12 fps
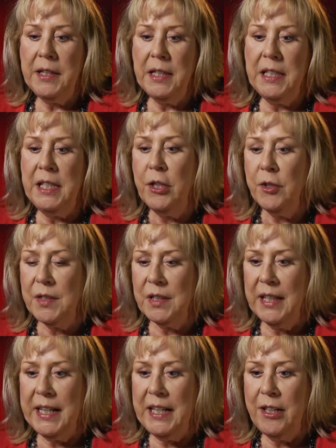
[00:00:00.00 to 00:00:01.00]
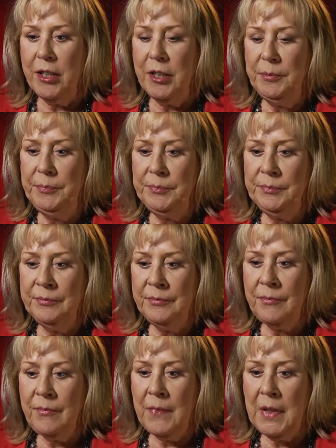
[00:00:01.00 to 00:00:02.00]
The years later,
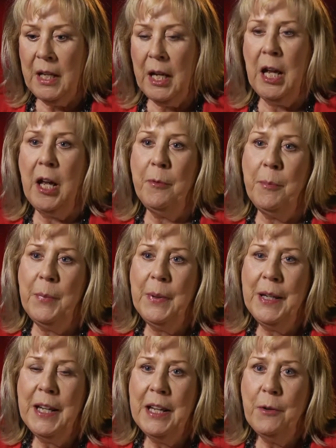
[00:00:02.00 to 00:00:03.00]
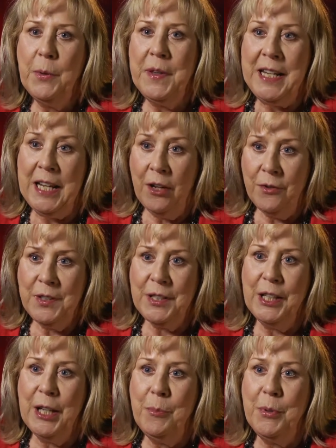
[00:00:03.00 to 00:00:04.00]
when the Elks
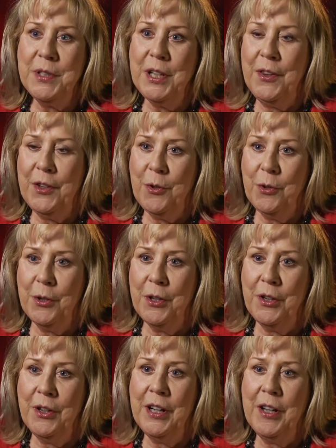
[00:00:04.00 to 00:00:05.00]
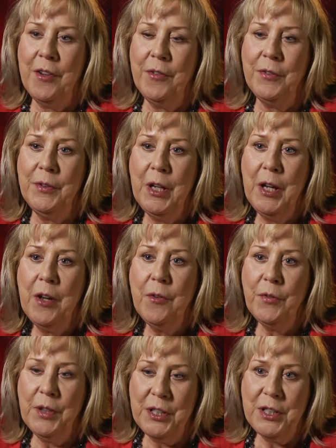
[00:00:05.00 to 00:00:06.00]
Club was on the corner of
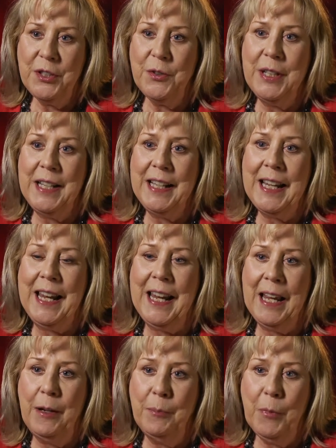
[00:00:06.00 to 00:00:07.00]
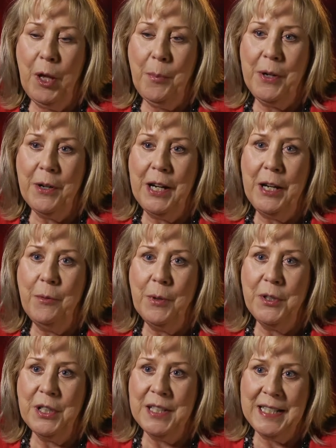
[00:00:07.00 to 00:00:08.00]
Front Street and Mulberry,
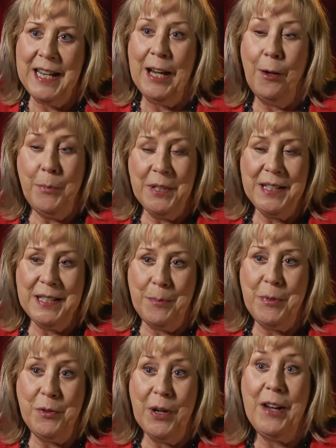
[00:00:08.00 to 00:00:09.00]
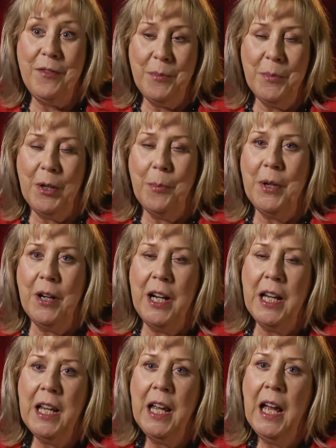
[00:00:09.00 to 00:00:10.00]
which is now Mississippi Drive in
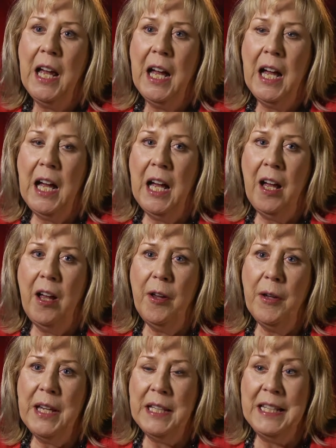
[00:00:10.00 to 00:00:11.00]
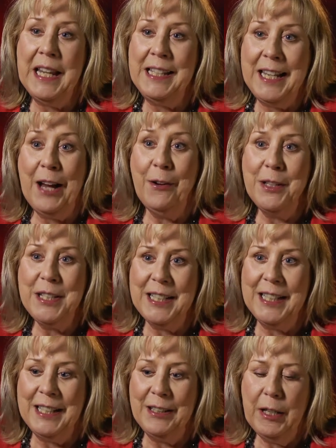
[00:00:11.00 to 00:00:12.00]
Mulberry, and now it's
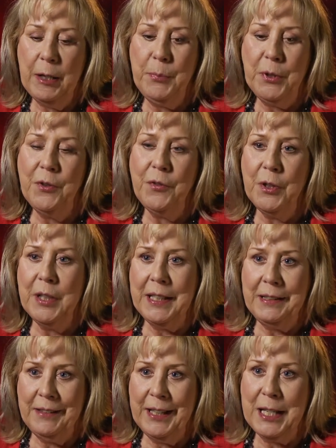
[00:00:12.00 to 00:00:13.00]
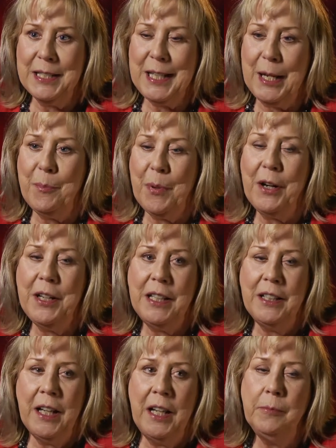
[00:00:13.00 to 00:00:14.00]
a beautifully landscaped
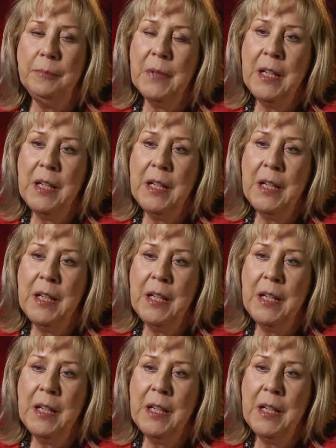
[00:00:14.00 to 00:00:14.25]
parking lot.